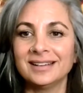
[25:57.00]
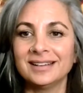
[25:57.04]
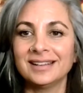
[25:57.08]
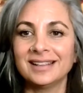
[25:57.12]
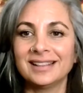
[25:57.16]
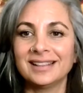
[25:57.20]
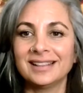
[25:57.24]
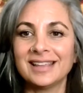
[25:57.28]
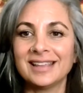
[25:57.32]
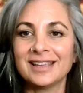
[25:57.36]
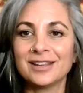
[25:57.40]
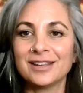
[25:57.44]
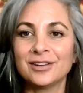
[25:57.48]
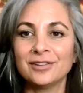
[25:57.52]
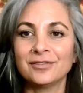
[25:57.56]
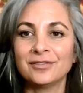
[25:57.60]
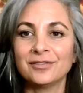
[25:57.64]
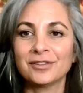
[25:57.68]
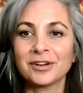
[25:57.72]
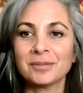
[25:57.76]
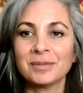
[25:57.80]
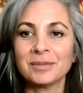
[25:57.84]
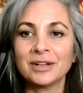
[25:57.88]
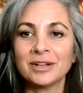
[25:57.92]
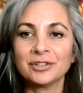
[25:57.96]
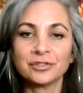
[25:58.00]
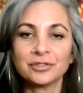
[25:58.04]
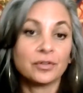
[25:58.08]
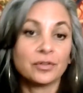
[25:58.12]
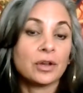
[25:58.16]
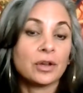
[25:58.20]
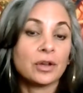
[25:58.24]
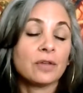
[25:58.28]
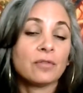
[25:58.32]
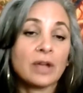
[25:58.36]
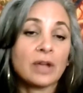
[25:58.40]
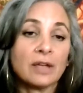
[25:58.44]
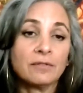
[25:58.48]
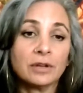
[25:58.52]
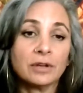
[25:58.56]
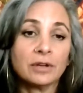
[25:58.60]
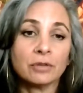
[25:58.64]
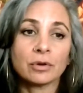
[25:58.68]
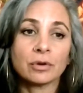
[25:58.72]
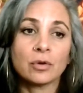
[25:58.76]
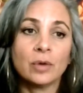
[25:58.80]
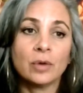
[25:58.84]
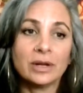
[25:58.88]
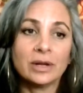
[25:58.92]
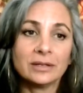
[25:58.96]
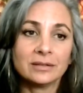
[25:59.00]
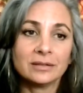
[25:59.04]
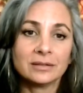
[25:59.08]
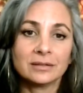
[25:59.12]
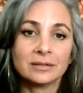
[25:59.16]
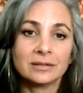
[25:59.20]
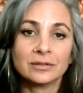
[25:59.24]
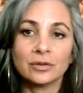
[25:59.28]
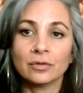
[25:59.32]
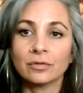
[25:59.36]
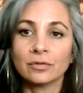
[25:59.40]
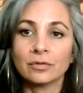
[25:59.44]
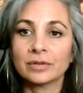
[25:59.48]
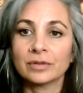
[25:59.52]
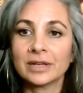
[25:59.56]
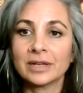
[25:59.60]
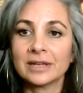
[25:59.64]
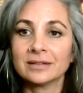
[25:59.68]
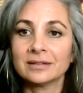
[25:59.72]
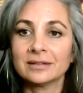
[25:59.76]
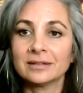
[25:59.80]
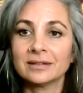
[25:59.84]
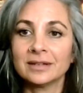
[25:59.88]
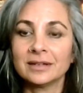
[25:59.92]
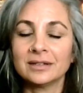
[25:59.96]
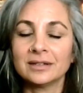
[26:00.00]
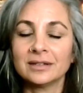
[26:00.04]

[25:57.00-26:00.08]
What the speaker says: Thank you very much. If you ever have any requests, don't hesitate